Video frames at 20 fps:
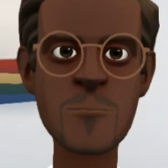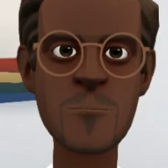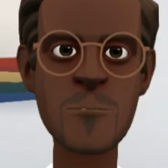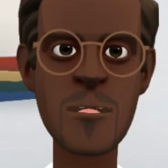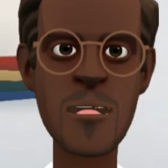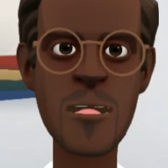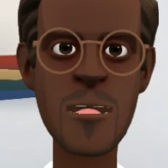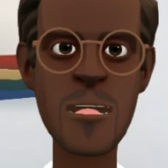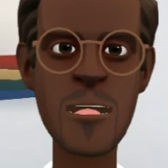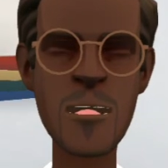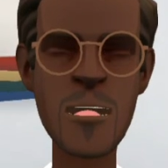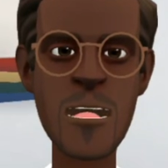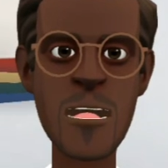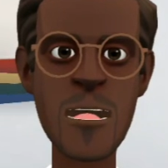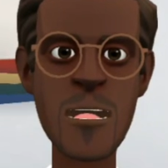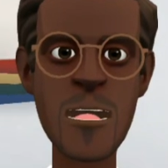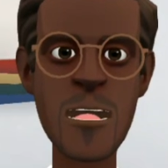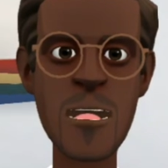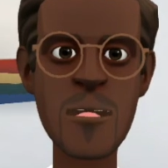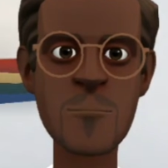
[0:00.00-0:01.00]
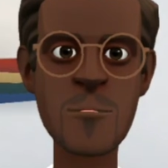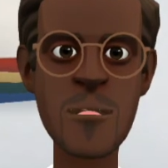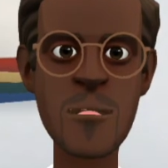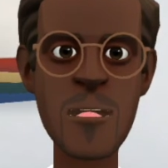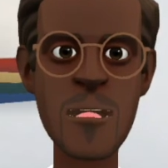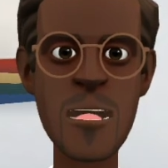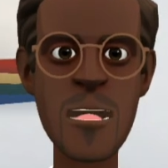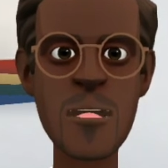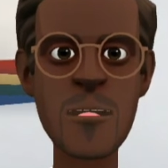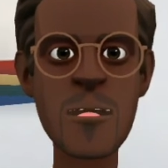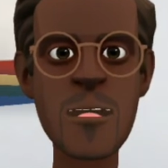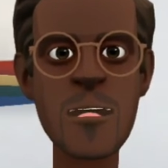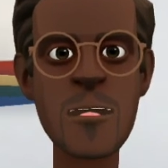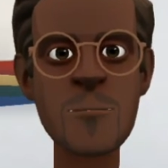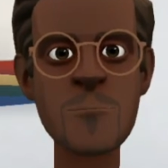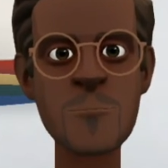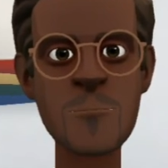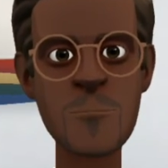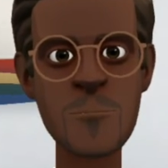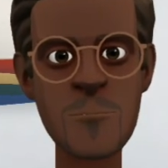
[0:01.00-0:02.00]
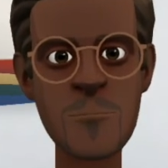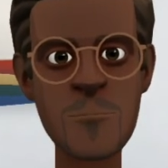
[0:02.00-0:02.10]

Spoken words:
getting a little clumsy in the setup.